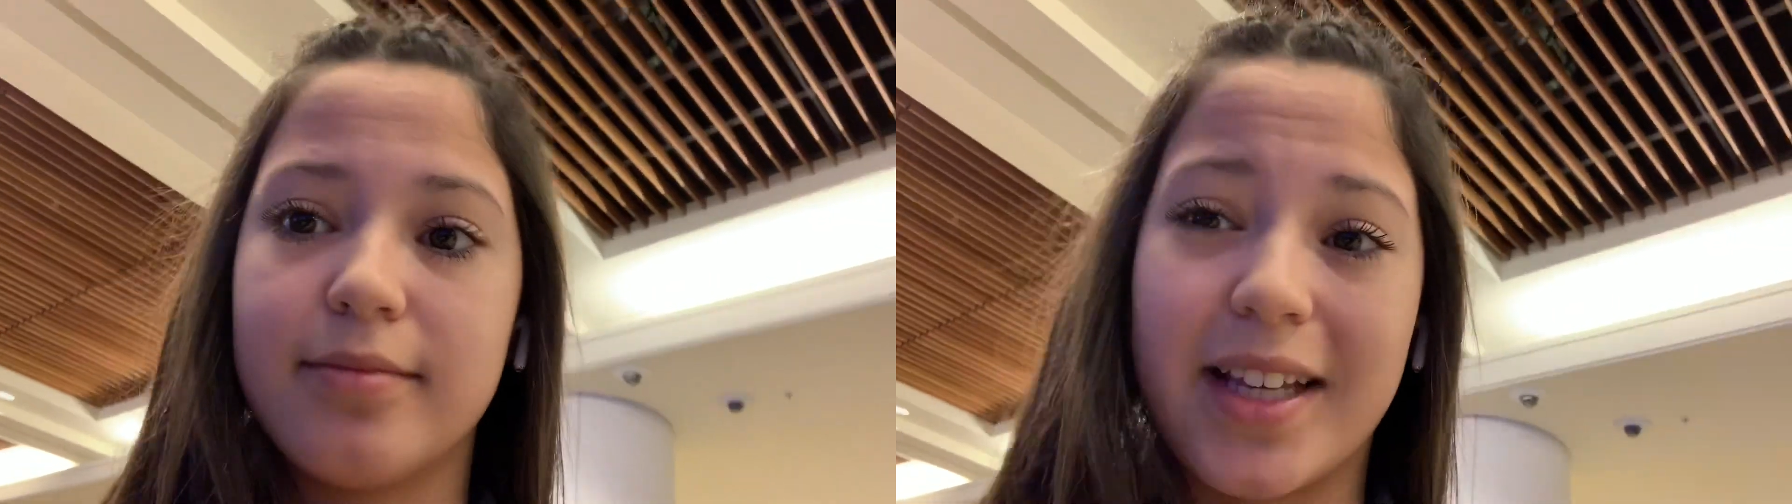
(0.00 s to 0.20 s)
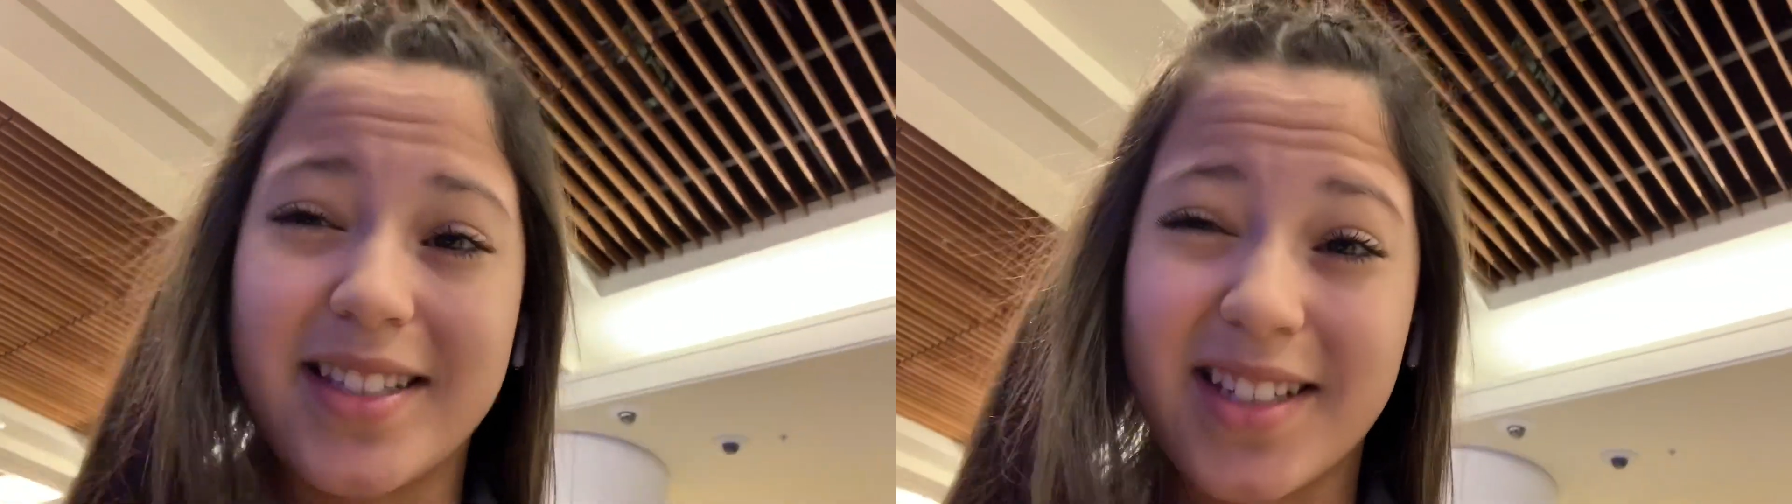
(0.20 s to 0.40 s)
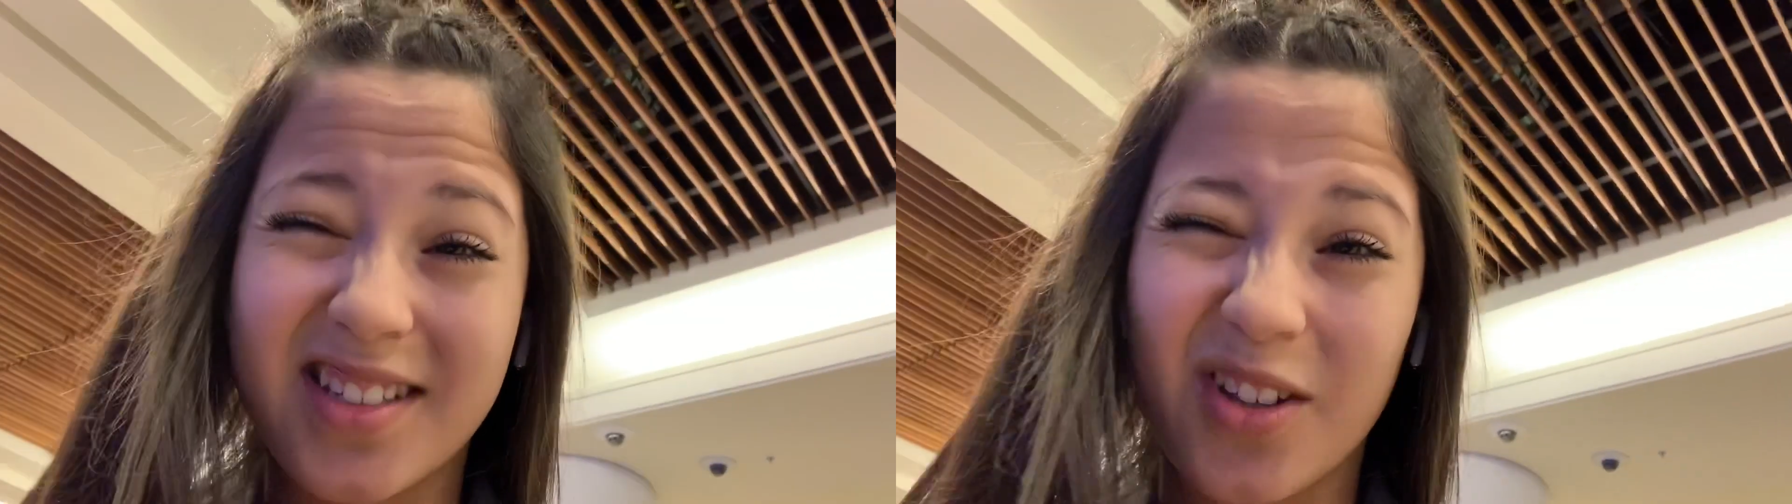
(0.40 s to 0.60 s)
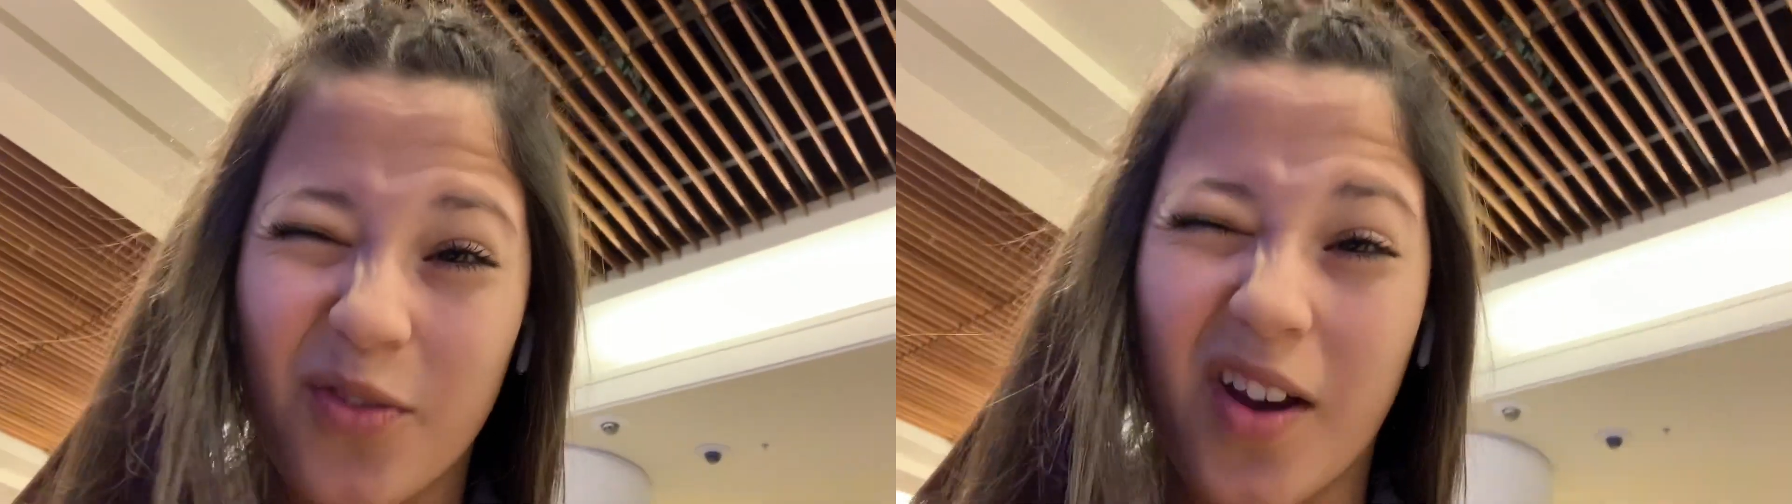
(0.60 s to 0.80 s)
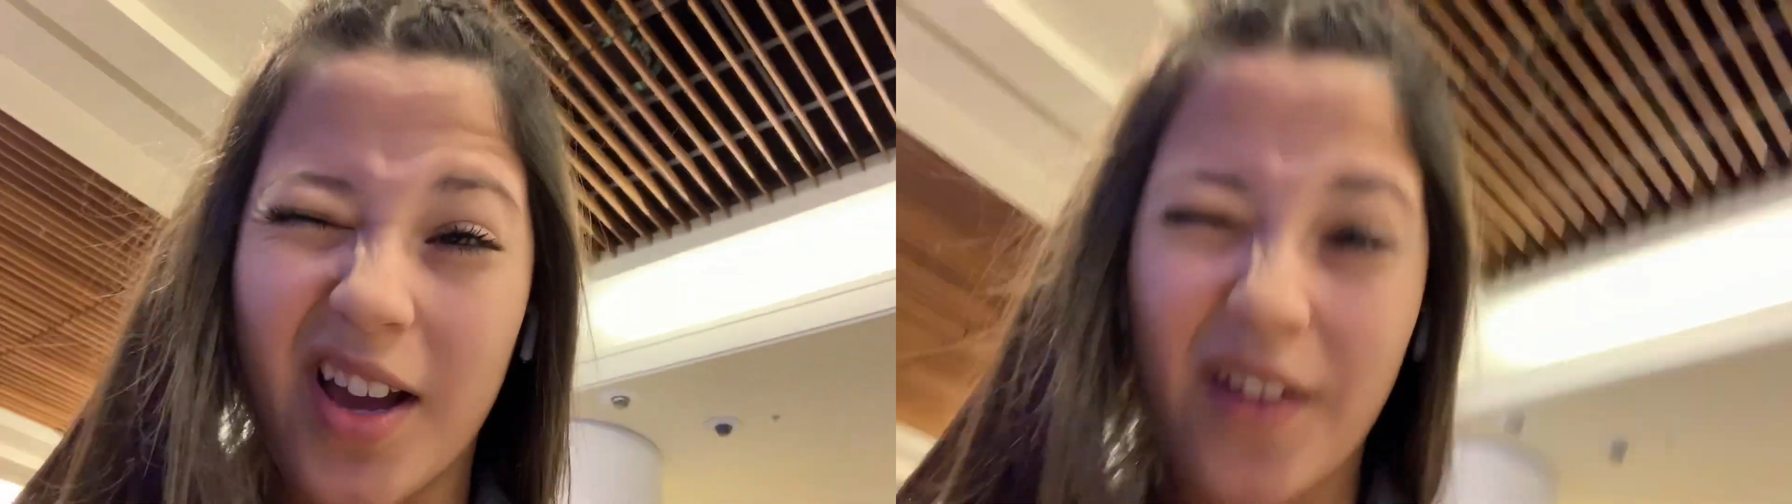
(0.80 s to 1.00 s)
like 6.05,
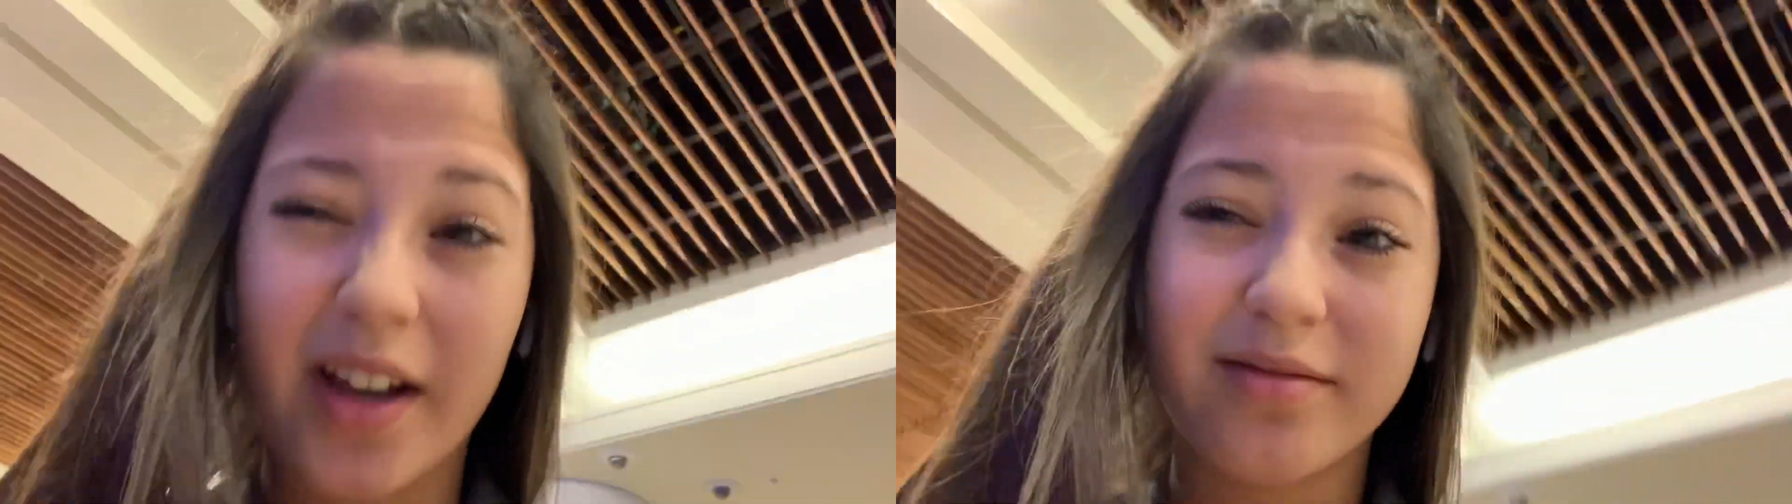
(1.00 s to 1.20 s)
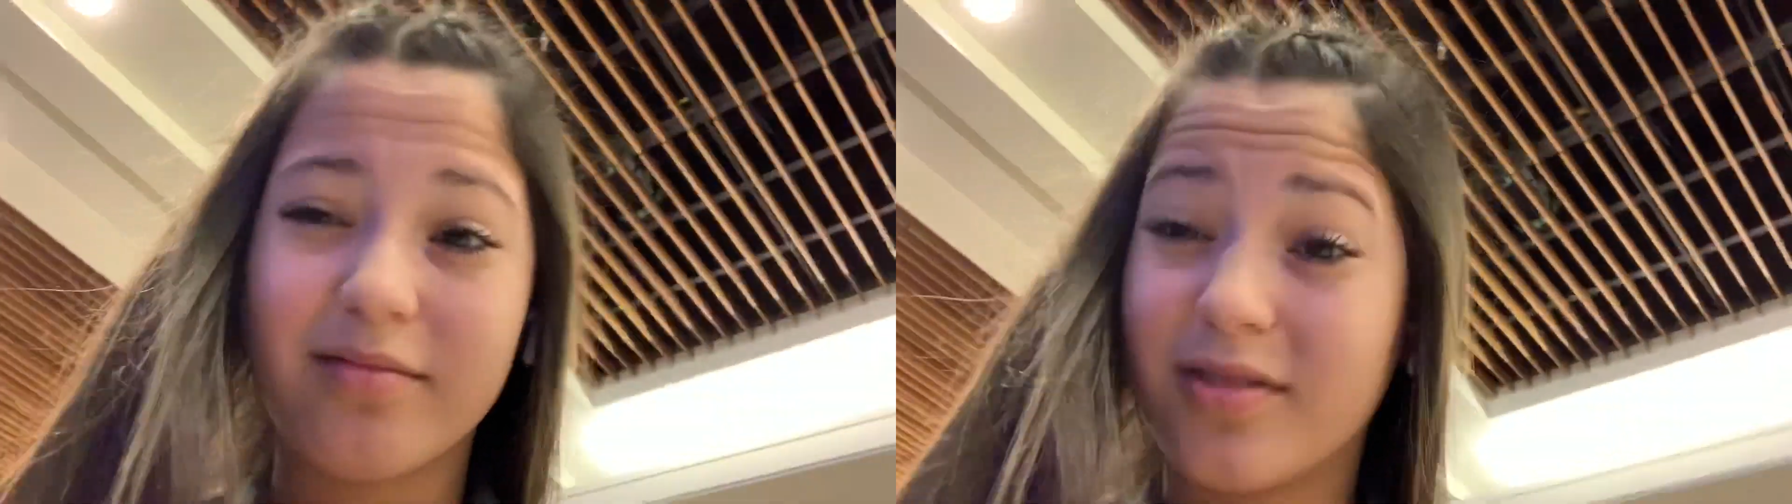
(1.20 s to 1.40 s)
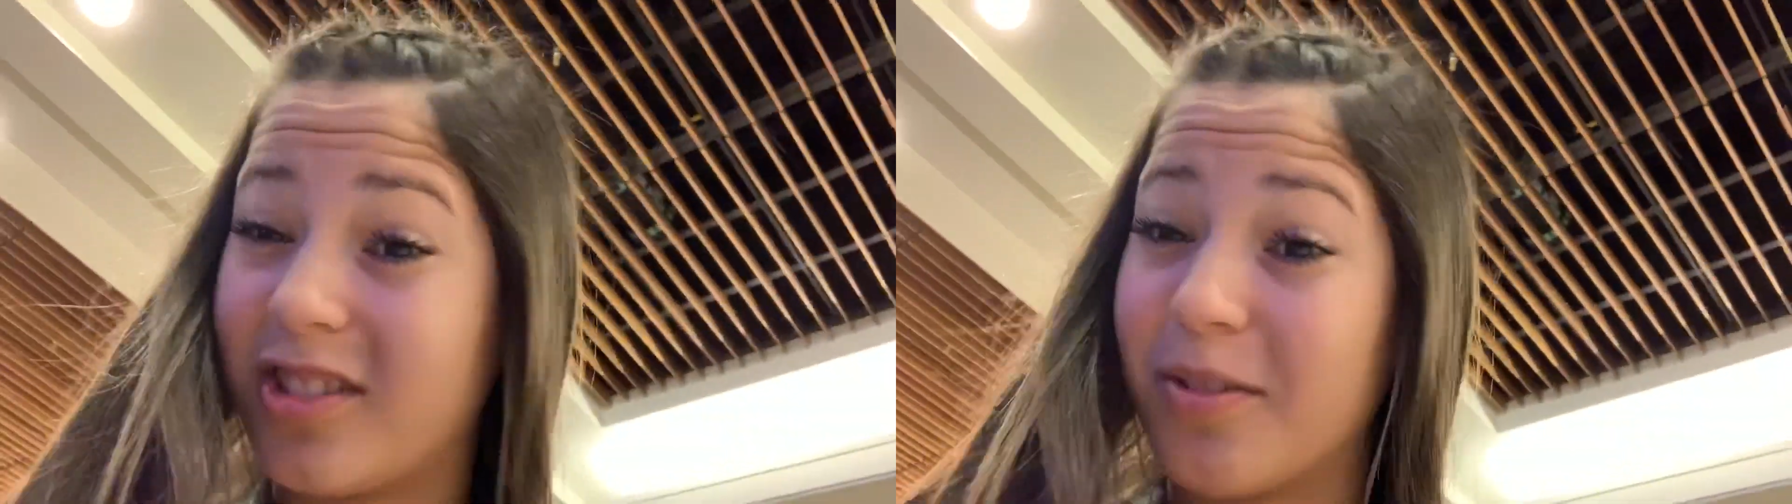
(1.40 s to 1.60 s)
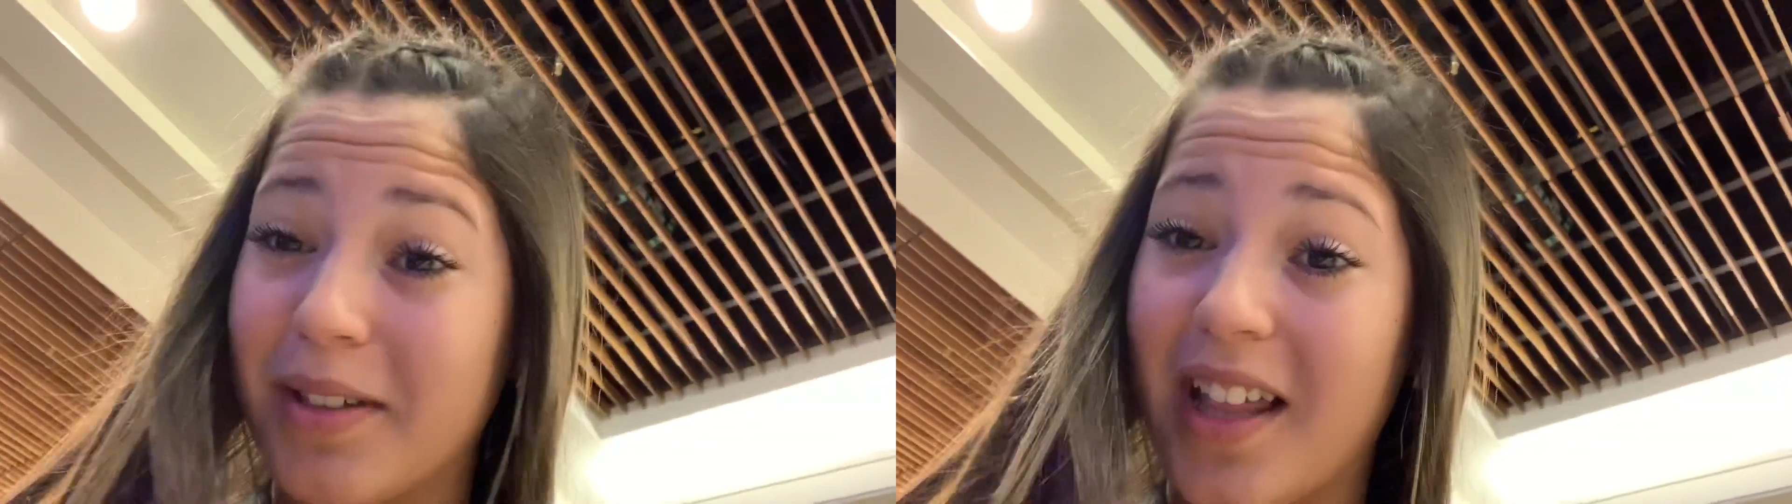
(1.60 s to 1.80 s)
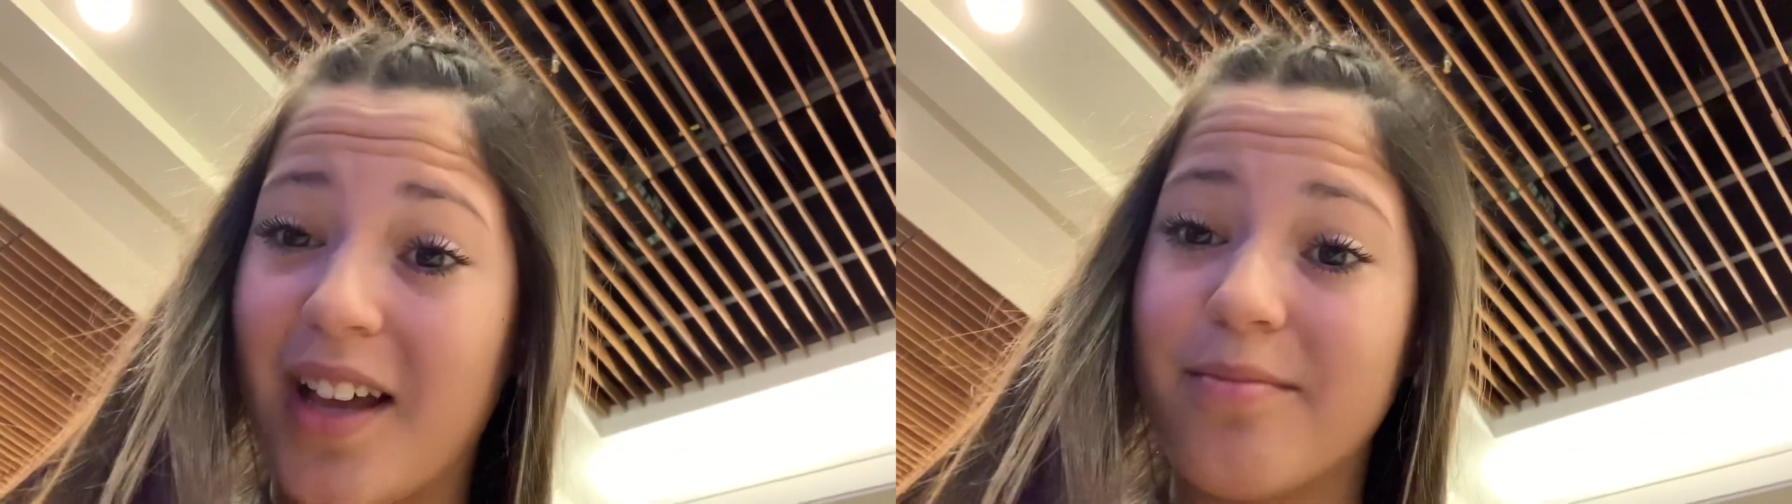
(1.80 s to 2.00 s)
something
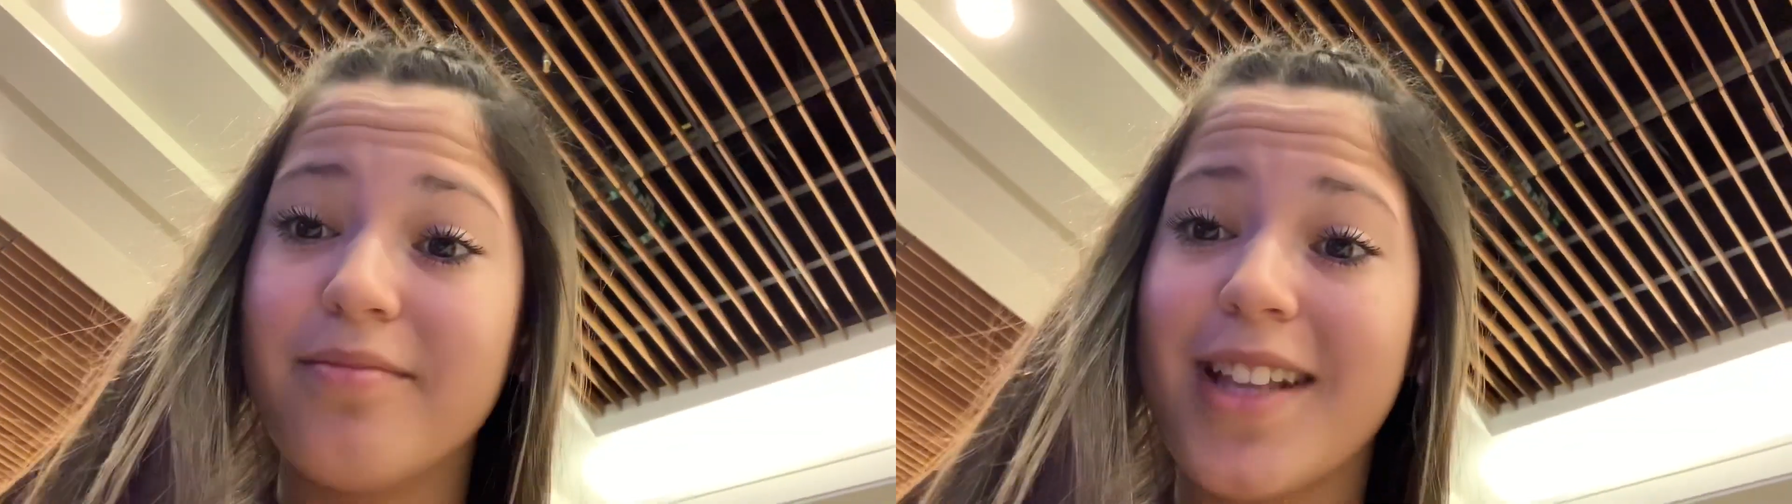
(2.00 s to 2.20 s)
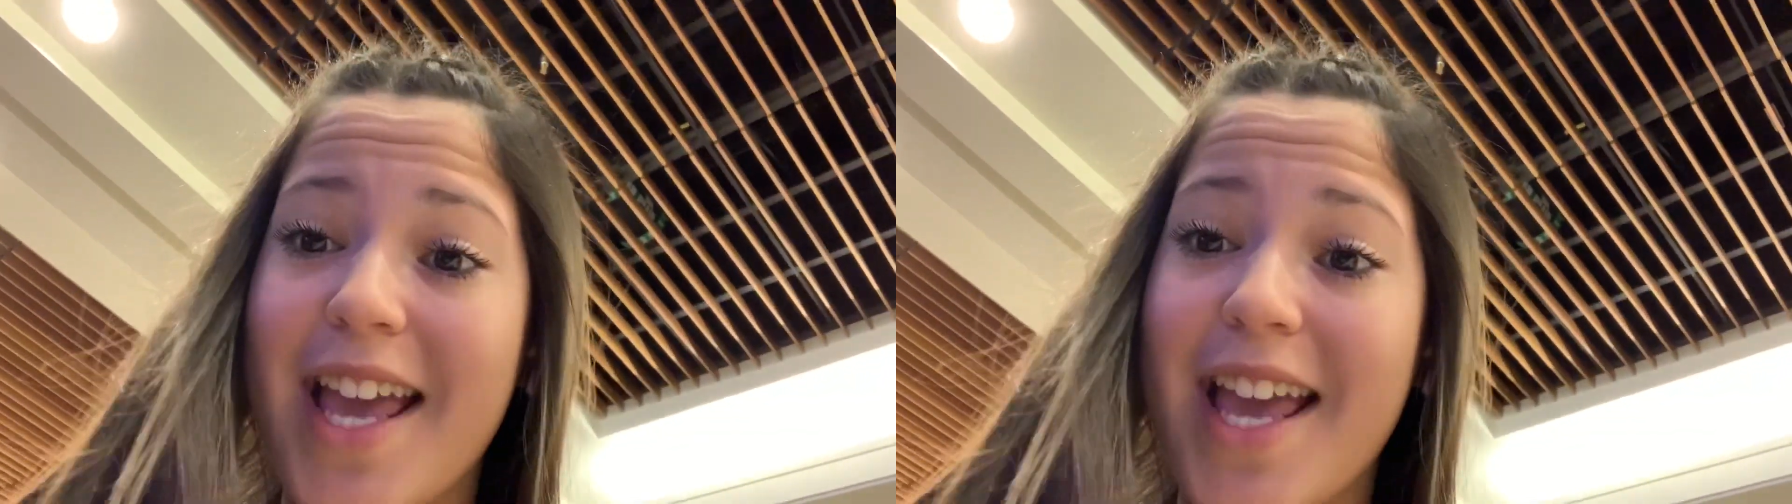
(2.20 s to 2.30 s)
like that.